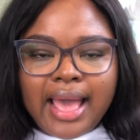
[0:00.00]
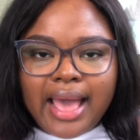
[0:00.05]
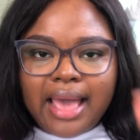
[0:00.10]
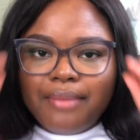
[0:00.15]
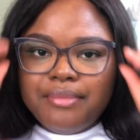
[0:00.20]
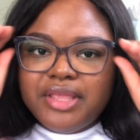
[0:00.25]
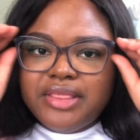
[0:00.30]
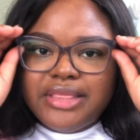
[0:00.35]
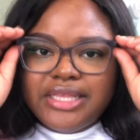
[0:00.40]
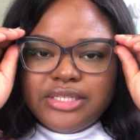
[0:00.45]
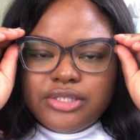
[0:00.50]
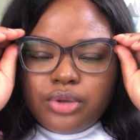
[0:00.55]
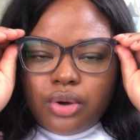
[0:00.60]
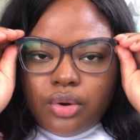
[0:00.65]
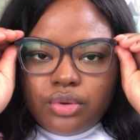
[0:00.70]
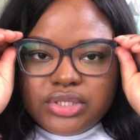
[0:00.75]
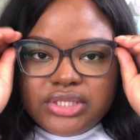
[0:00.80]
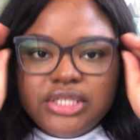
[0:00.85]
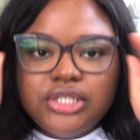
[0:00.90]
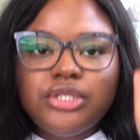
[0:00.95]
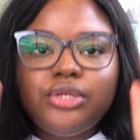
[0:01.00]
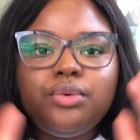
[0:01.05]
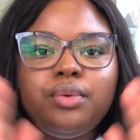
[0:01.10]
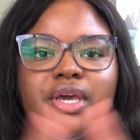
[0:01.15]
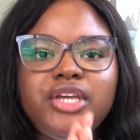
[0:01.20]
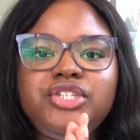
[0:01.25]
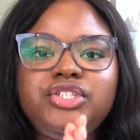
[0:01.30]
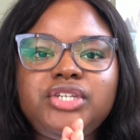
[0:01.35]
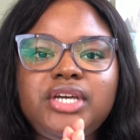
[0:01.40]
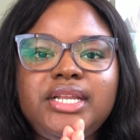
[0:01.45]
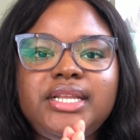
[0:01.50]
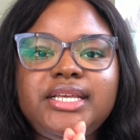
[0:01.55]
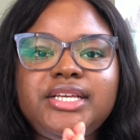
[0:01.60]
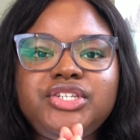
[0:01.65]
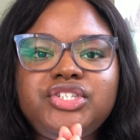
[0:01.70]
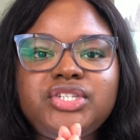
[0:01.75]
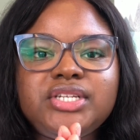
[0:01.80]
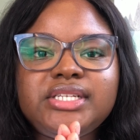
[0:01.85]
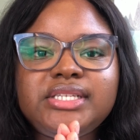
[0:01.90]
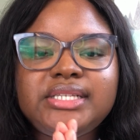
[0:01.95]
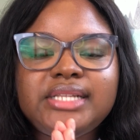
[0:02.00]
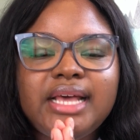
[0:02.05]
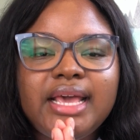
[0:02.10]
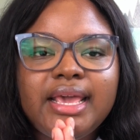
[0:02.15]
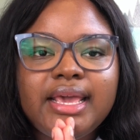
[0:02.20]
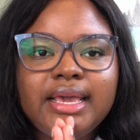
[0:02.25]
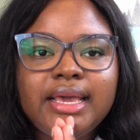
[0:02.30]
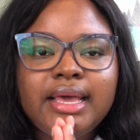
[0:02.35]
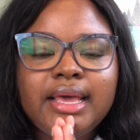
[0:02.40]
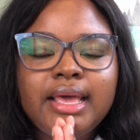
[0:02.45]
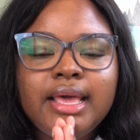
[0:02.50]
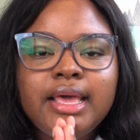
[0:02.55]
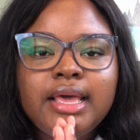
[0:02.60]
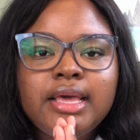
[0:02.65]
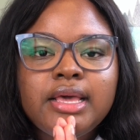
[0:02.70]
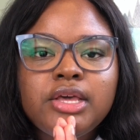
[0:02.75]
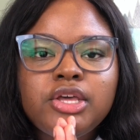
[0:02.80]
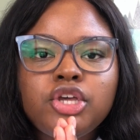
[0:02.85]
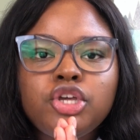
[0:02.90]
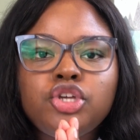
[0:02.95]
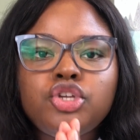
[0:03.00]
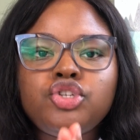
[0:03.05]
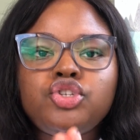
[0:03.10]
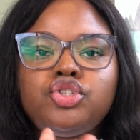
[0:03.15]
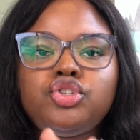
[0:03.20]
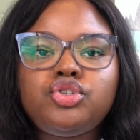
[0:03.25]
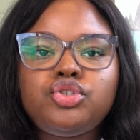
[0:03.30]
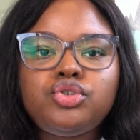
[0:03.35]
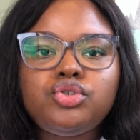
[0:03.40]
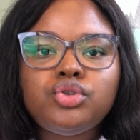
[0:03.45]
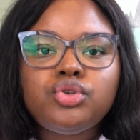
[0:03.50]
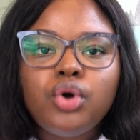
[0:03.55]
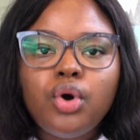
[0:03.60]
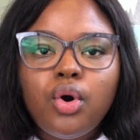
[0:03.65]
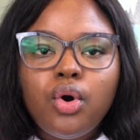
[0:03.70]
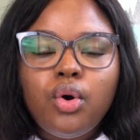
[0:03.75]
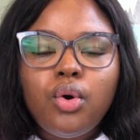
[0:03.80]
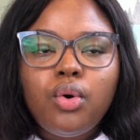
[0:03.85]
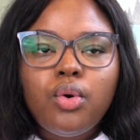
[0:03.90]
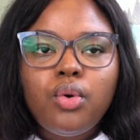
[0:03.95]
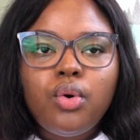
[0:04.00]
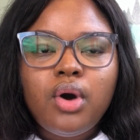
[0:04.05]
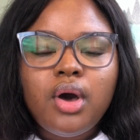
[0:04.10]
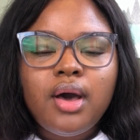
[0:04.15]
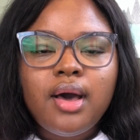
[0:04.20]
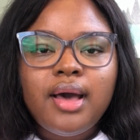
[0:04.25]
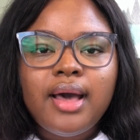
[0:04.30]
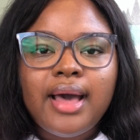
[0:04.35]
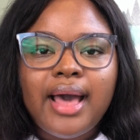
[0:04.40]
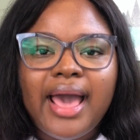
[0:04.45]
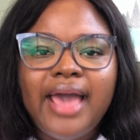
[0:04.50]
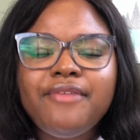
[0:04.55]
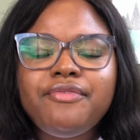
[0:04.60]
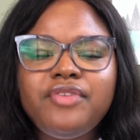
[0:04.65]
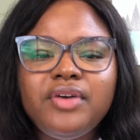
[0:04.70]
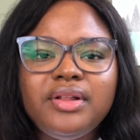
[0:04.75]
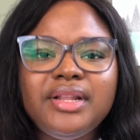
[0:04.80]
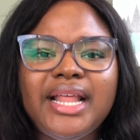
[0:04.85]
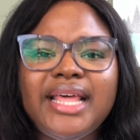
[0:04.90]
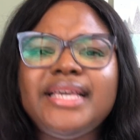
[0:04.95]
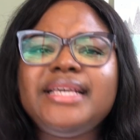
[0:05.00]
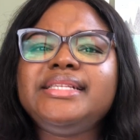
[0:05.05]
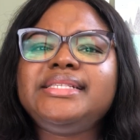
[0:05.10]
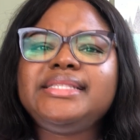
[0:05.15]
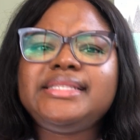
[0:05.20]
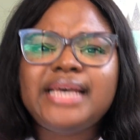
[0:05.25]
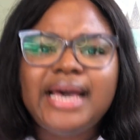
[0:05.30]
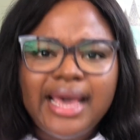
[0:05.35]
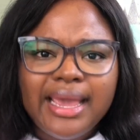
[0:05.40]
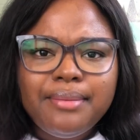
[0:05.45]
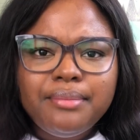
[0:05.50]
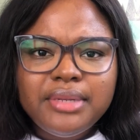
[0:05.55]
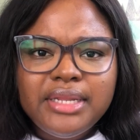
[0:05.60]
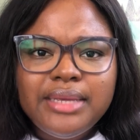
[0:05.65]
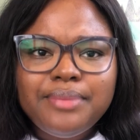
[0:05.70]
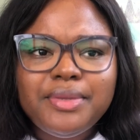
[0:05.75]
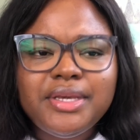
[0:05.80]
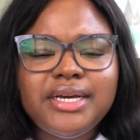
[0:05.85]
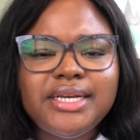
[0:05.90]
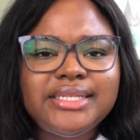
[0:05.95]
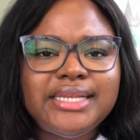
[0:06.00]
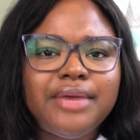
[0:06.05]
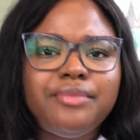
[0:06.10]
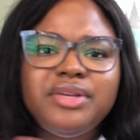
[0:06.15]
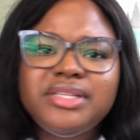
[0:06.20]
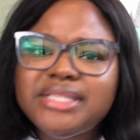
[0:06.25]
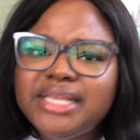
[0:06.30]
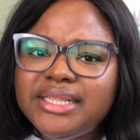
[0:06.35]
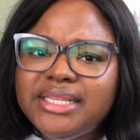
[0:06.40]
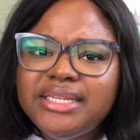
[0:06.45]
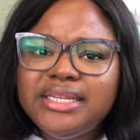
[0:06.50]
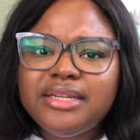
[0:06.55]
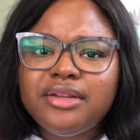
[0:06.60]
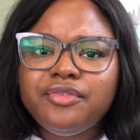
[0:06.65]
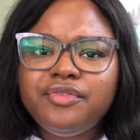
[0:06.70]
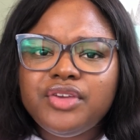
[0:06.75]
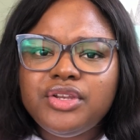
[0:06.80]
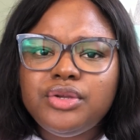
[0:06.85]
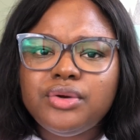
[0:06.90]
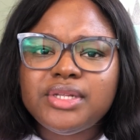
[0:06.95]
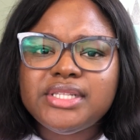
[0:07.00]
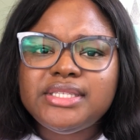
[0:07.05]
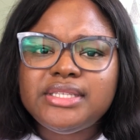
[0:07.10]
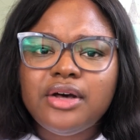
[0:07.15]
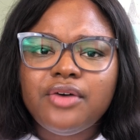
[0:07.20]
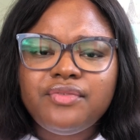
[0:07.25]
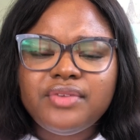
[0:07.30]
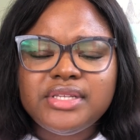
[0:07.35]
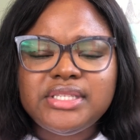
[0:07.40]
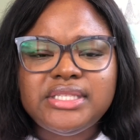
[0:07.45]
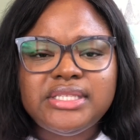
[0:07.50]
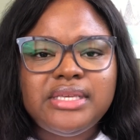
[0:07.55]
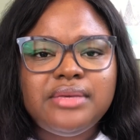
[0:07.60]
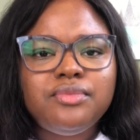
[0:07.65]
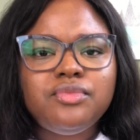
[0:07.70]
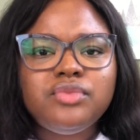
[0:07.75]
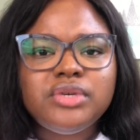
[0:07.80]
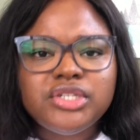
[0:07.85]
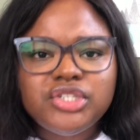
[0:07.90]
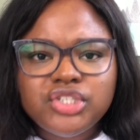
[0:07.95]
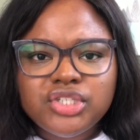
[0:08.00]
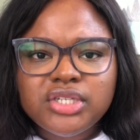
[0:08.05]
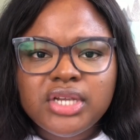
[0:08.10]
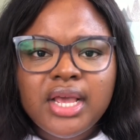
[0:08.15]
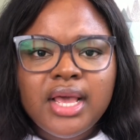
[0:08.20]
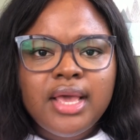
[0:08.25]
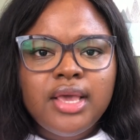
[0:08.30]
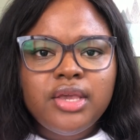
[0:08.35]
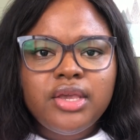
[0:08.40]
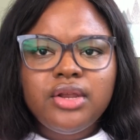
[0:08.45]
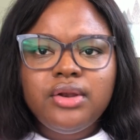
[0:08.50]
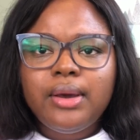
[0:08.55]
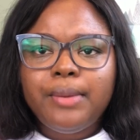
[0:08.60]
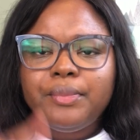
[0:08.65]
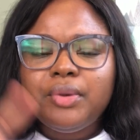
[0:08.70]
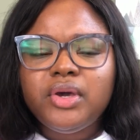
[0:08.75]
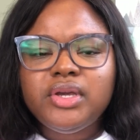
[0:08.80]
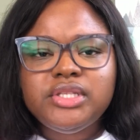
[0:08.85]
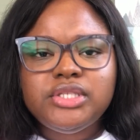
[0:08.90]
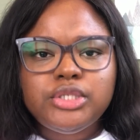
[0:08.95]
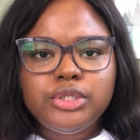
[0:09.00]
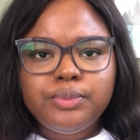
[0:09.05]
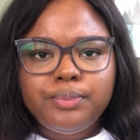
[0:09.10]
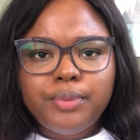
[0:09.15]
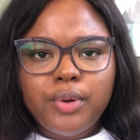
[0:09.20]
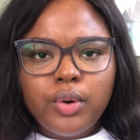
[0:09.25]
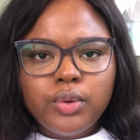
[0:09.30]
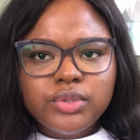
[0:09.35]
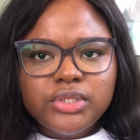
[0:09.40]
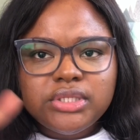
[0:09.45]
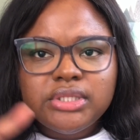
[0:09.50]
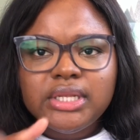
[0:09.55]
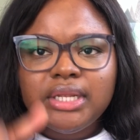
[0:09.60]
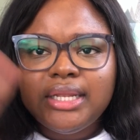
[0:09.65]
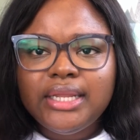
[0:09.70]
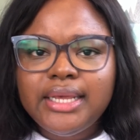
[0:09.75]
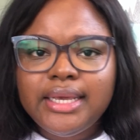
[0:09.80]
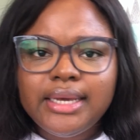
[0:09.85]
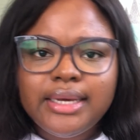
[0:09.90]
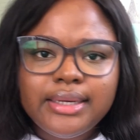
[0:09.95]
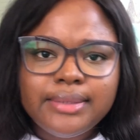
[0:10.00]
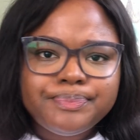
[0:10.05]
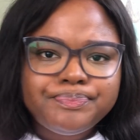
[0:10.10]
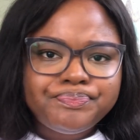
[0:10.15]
This whole situation is just so I feel like it's timely because I recently did a video on self-esteem, which, I'm going to post the link